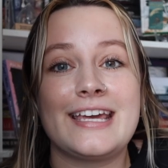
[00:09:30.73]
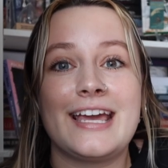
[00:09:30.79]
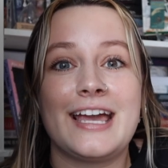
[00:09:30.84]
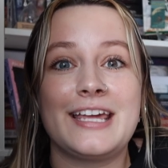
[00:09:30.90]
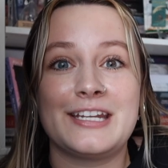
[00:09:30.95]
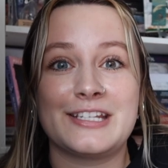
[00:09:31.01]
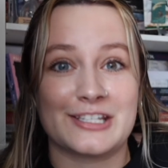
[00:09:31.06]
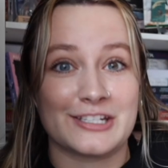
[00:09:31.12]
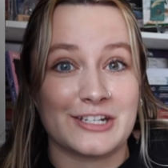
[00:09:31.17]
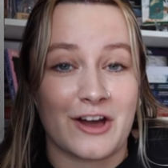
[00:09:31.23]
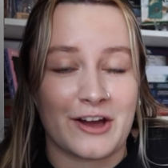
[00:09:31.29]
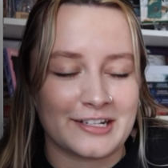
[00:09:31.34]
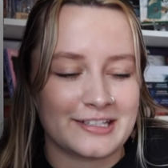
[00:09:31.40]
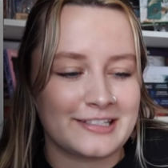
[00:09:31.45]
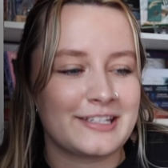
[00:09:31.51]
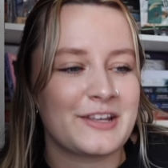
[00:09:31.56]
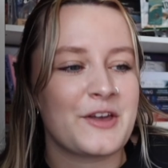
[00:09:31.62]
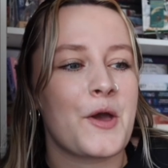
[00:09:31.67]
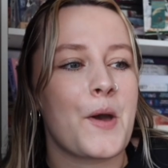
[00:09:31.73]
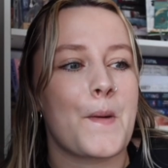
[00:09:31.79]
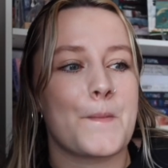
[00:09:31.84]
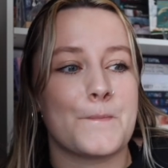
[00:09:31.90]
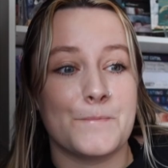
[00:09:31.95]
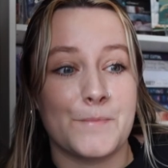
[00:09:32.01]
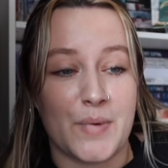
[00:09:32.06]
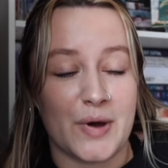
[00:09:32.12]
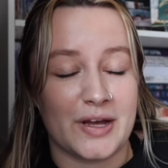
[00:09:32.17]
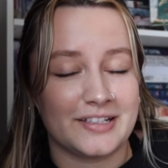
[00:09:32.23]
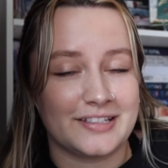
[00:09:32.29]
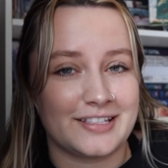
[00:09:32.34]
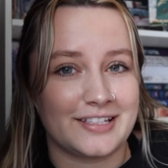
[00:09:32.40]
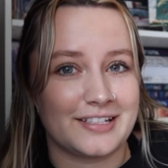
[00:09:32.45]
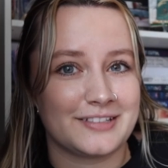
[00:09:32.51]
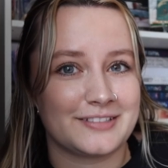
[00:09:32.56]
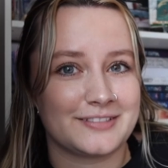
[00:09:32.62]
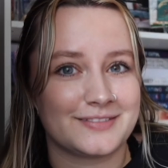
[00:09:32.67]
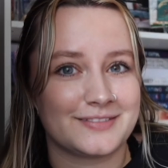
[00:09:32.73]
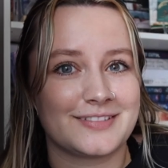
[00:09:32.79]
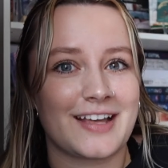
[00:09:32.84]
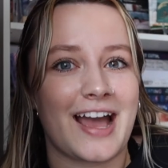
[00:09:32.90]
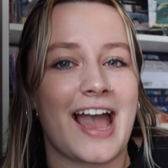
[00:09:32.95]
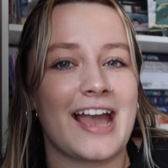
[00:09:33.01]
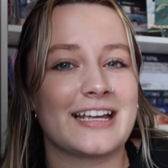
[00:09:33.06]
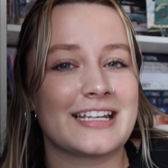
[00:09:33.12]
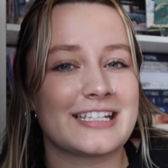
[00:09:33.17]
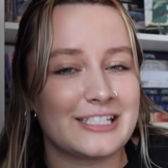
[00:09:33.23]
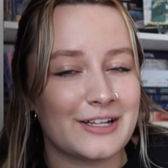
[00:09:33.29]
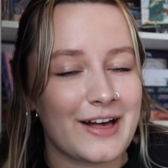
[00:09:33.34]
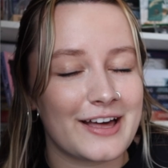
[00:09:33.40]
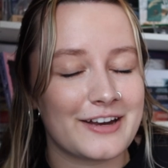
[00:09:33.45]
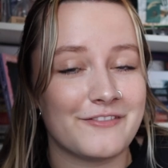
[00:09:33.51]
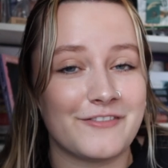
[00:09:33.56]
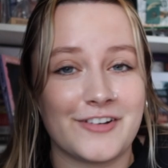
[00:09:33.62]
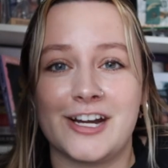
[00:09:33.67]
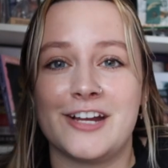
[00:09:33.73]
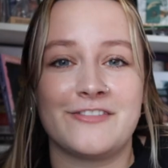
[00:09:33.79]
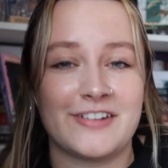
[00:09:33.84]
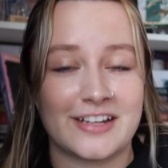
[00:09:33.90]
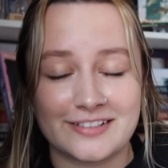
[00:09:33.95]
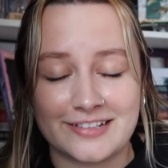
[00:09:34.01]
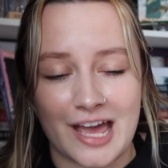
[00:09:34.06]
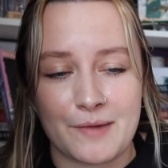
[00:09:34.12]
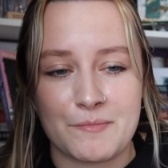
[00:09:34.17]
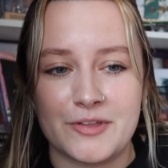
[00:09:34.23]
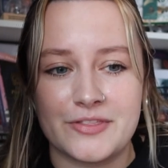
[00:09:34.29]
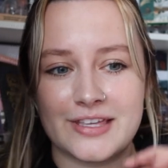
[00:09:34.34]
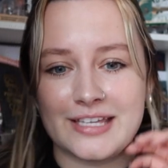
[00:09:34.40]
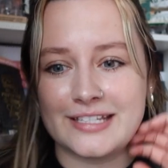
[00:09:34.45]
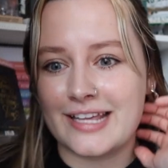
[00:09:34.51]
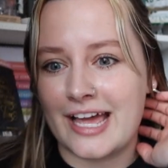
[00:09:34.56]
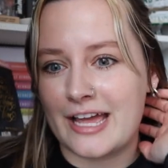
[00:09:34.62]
It is not, but I still had a very fun time with this.